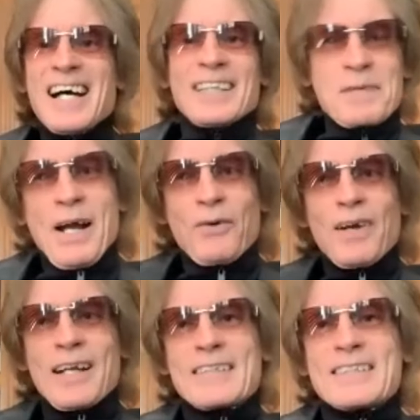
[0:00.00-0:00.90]
Like my
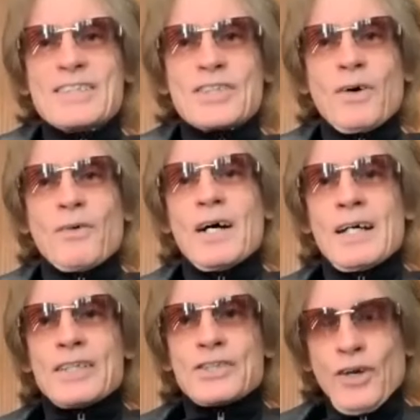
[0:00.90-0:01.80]
critics. And so
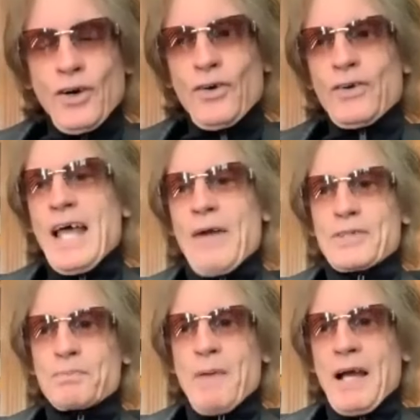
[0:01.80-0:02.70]
to earn that
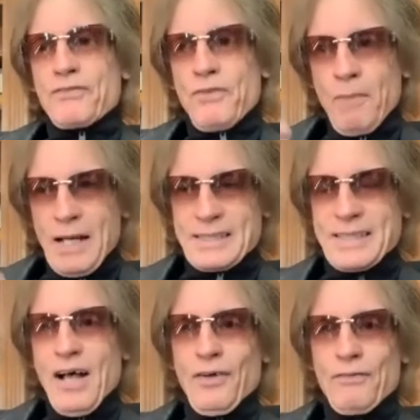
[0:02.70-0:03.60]
respect from
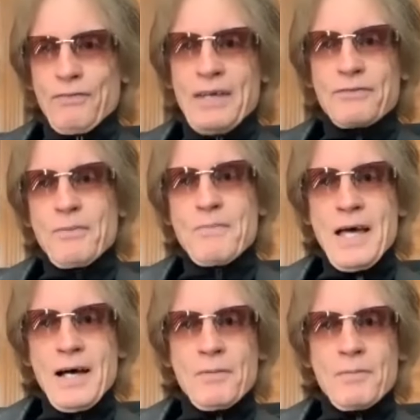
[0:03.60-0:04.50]
myself and from
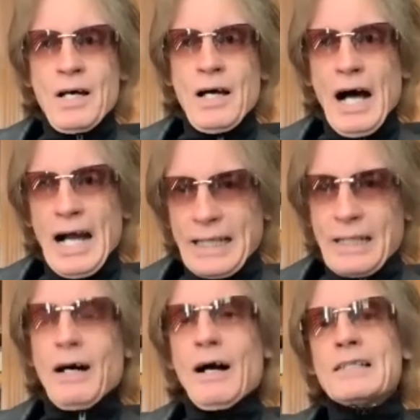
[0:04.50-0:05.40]
them, I
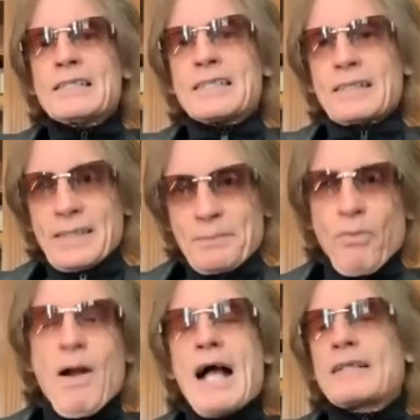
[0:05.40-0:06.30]
constantly
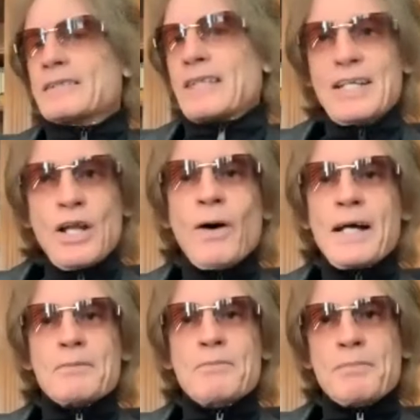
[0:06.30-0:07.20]
practice. I know
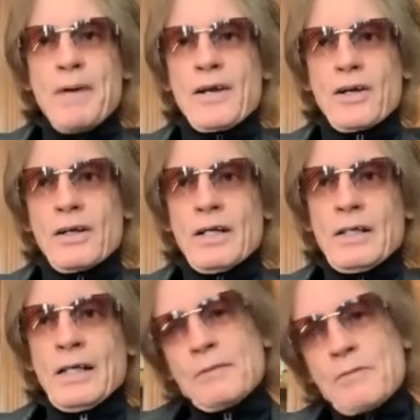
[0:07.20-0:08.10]
I can be better.
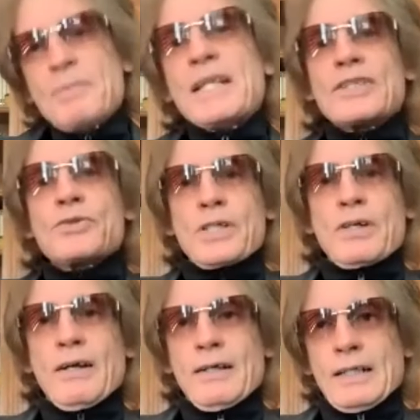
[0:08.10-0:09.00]
And maybe that's what
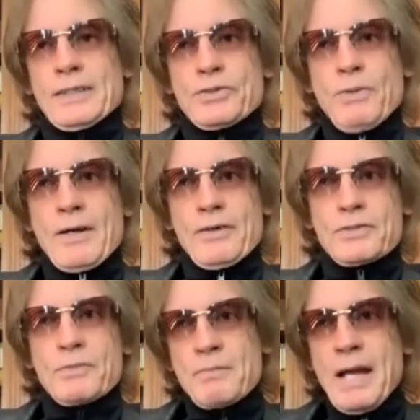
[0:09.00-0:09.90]
you're hearing on this record,
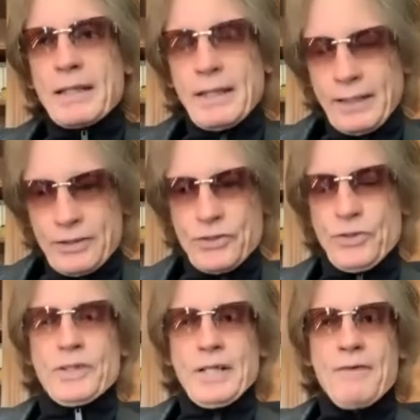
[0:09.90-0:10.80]
is me making a
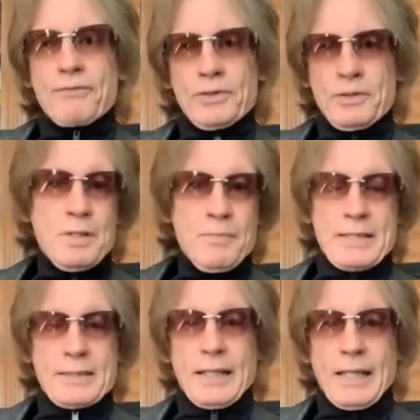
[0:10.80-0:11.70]
concerted effort to be the
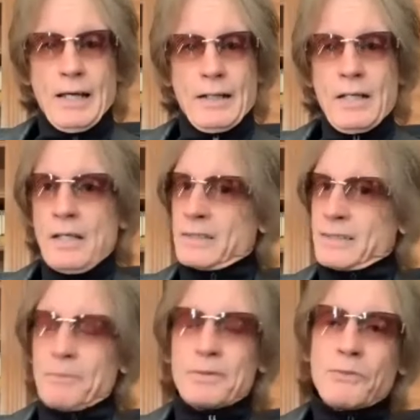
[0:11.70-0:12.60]
best I can.
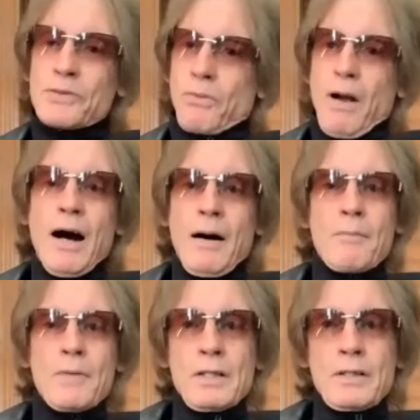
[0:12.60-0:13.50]
Same thing with Rob.
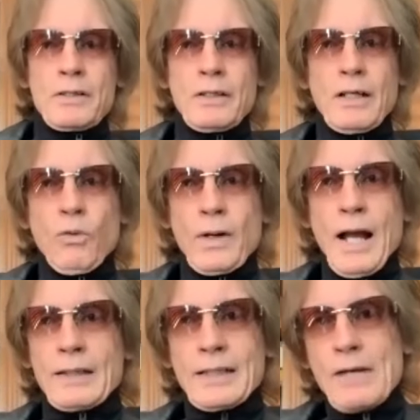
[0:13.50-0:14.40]
You know, we're
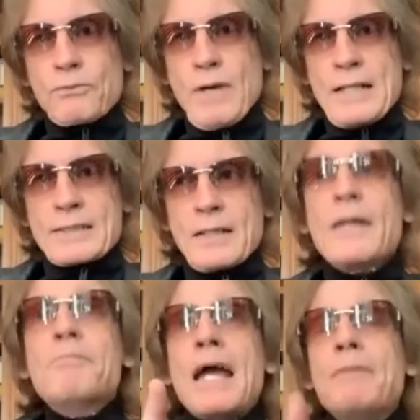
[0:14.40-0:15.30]
not rest,
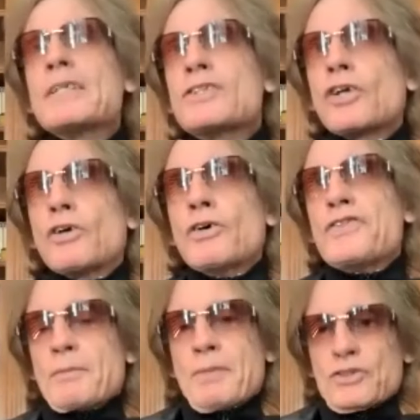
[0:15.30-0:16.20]
and maybe this is a good
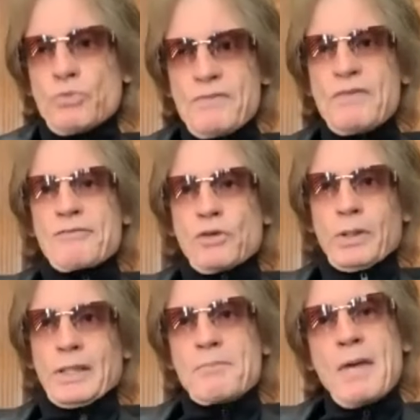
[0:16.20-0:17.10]
thing because we've never
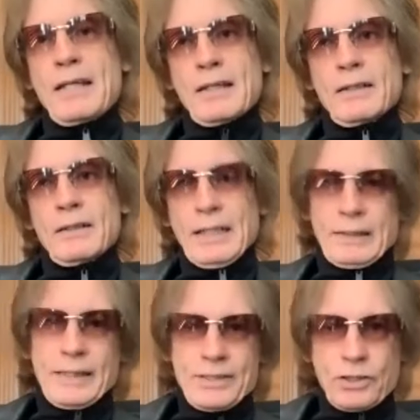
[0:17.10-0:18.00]
really made it, at
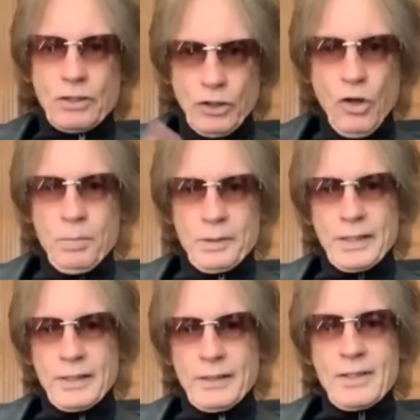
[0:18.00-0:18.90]
least
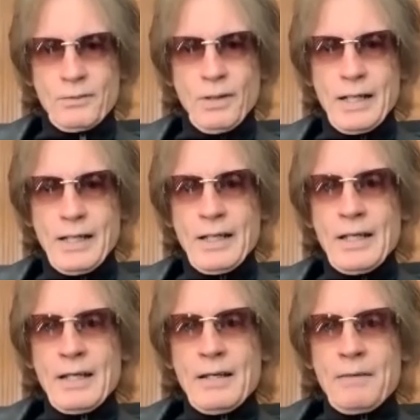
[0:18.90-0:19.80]
globally, right?
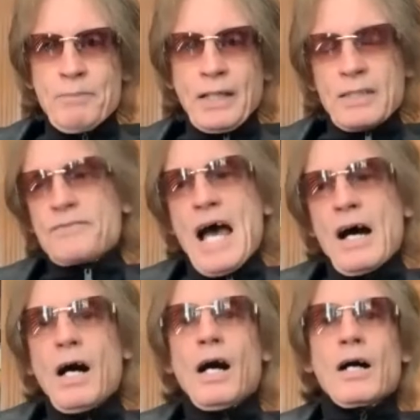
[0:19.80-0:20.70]
Because of
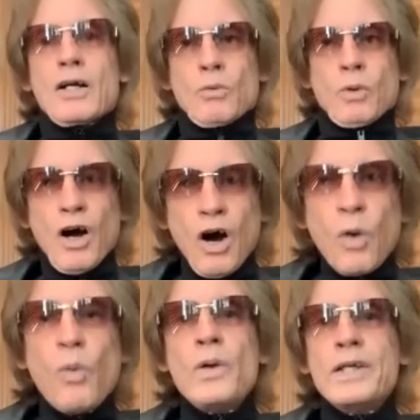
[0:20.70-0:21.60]
that hunger, we're
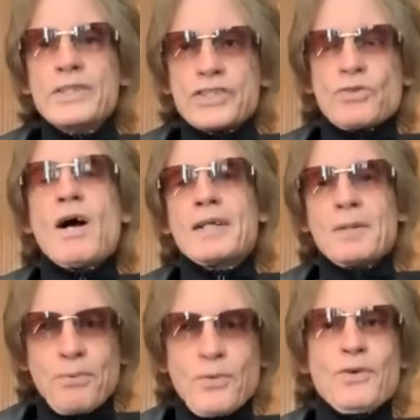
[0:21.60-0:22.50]
always trying
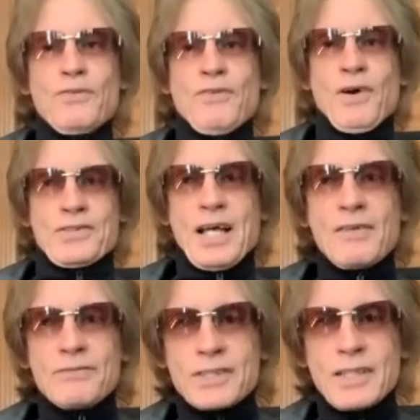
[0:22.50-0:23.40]
to prove
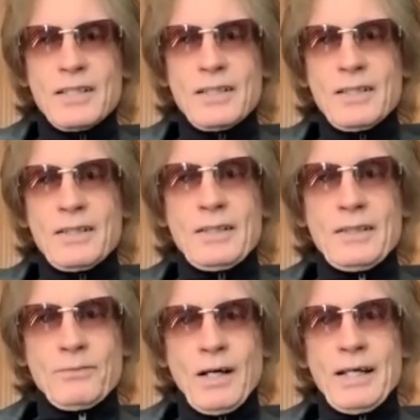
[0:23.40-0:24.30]
ourselves,
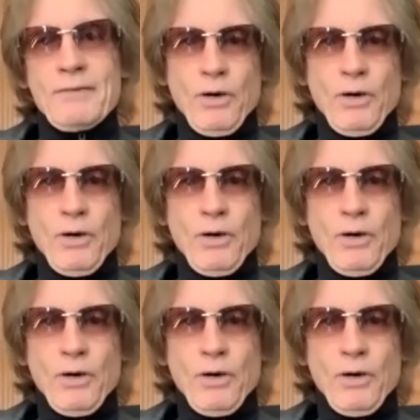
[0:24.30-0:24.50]
right?